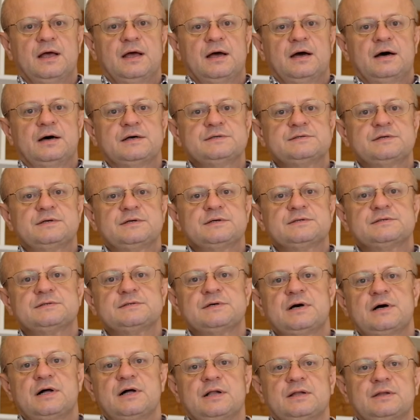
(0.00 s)
As a
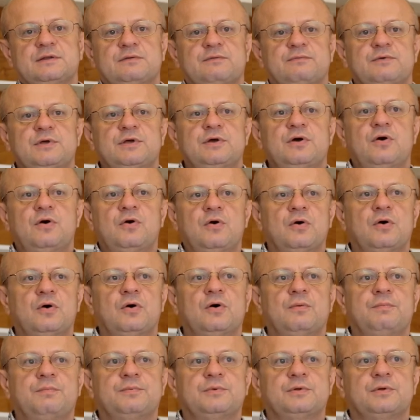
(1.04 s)
result, we
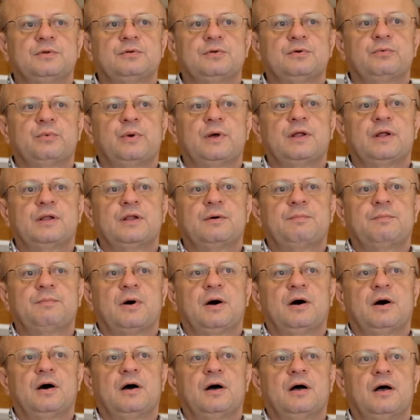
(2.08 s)
hope to develop
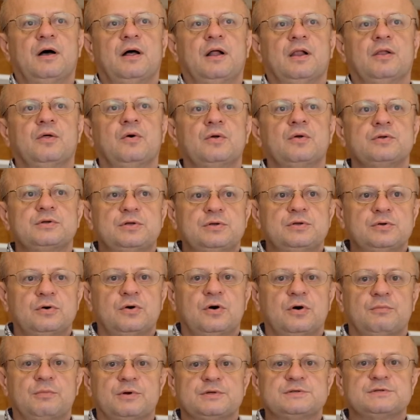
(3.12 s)
a
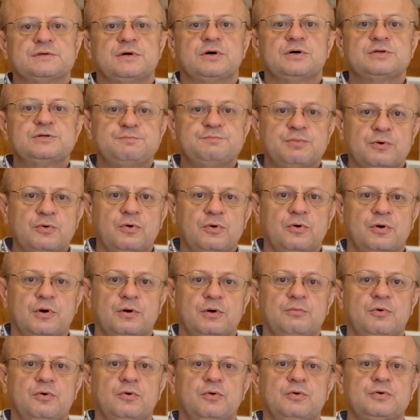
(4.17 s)
long-term research
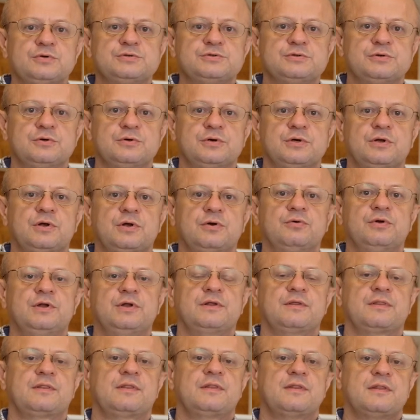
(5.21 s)
program also including